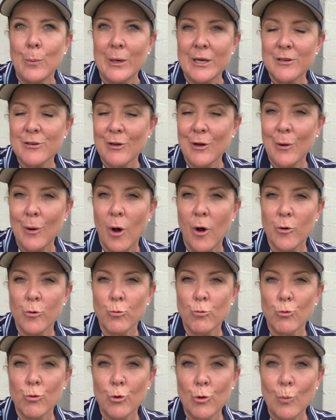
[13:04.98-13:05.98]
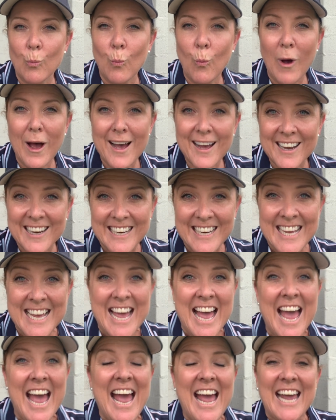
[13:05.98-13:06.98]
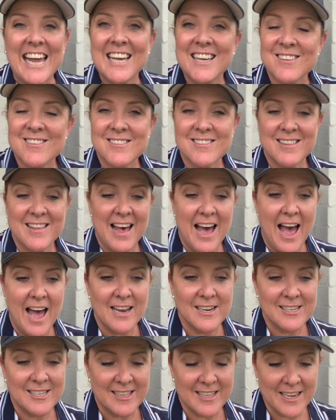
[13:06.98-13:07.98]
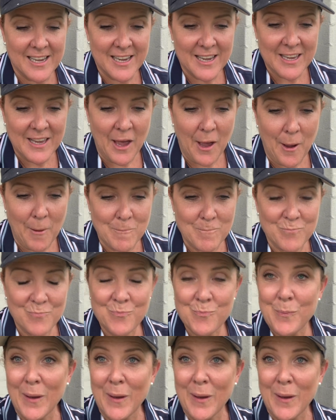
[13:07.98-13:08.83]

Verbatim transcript: window on room one is that the um,